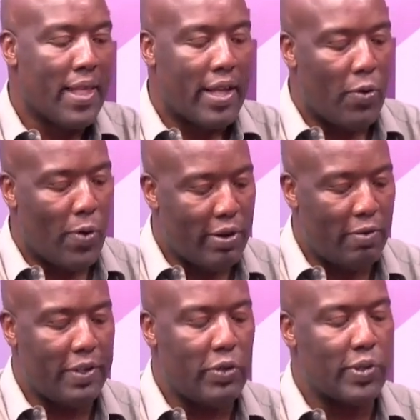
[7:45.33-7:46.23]
One
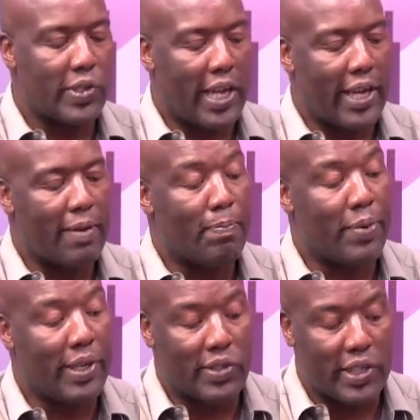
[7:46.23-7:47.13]
of it was like,
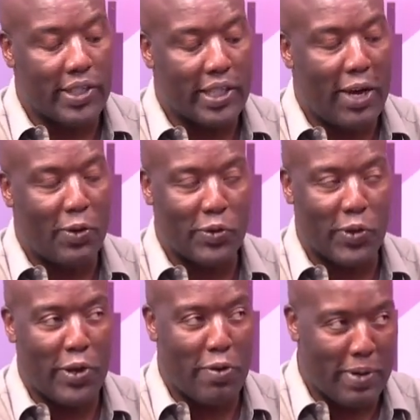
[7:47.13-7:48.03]
prisoners are also
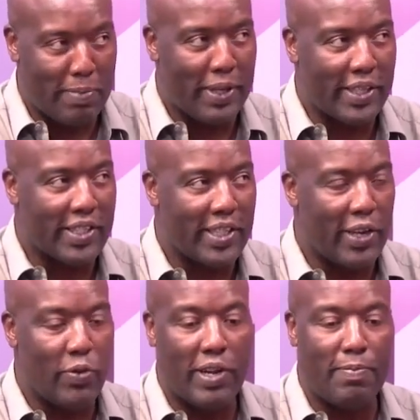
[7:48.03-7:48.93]
human beings. They
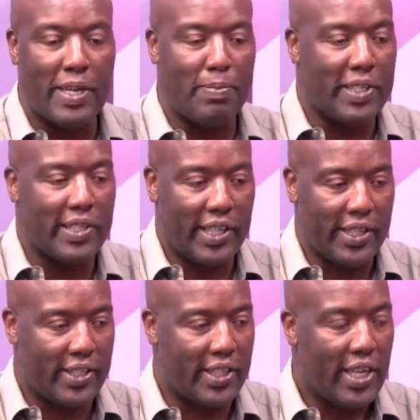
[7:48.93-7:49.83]
could have made
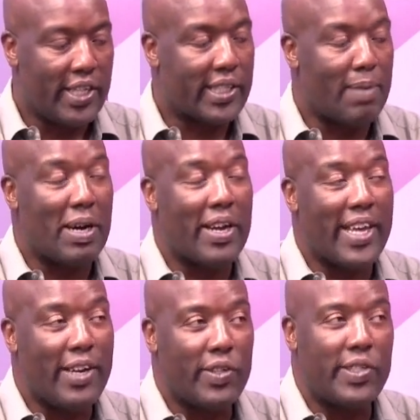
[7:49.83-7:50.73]
mistakes. Some are
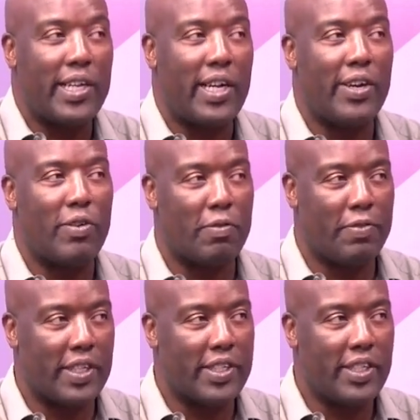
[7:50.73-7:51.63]
innocently
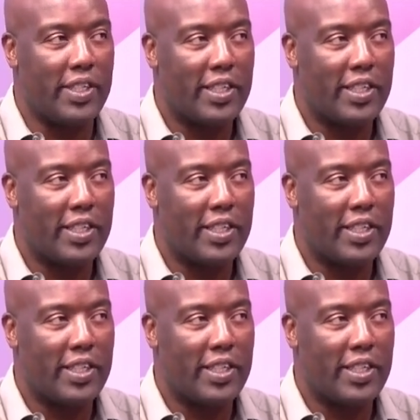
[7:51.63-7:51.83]
convicted.